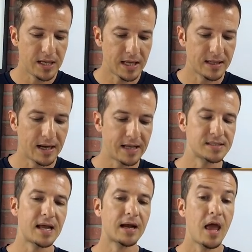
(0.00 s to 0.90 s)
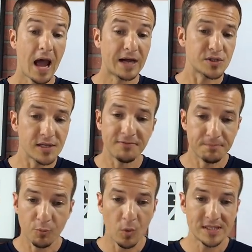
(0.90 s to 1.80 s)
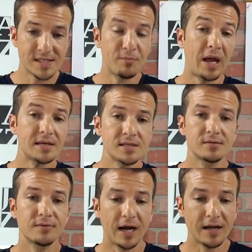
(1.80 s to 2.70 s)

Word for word: and the NASDAQ actually was the best, right?